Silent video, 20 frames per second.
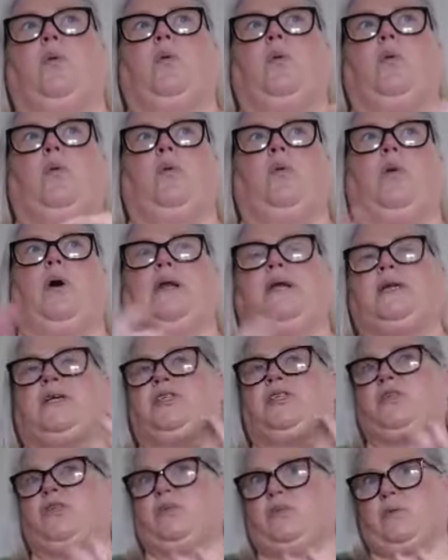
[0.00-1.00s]
what
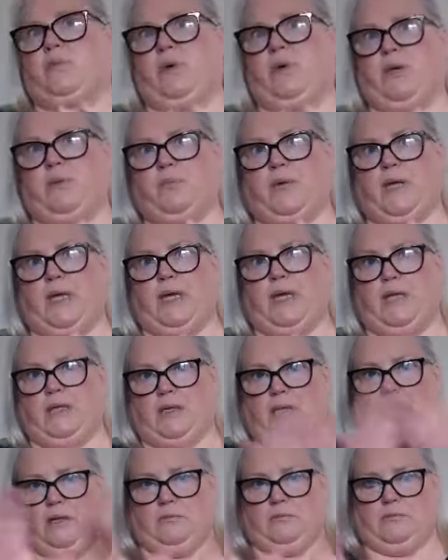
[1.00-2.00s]
issues there might be
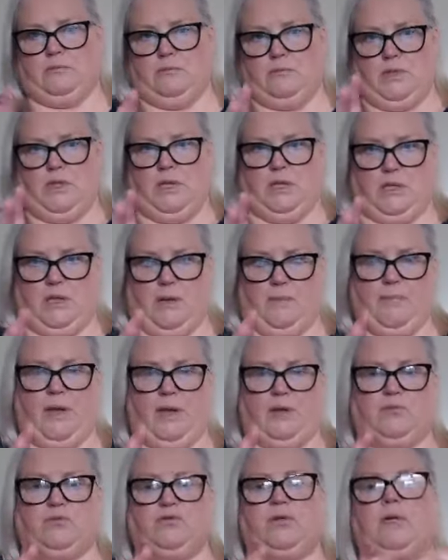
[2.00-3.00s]
in that
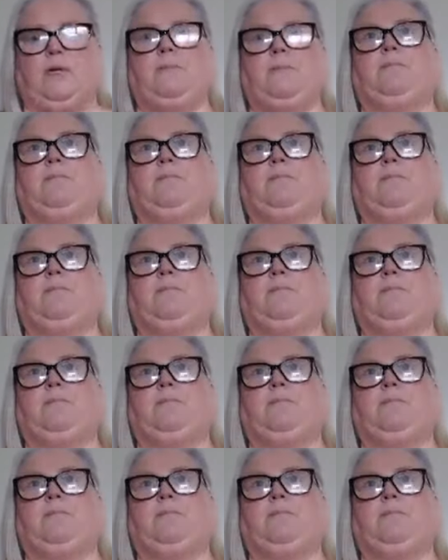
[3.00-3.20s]
boundary.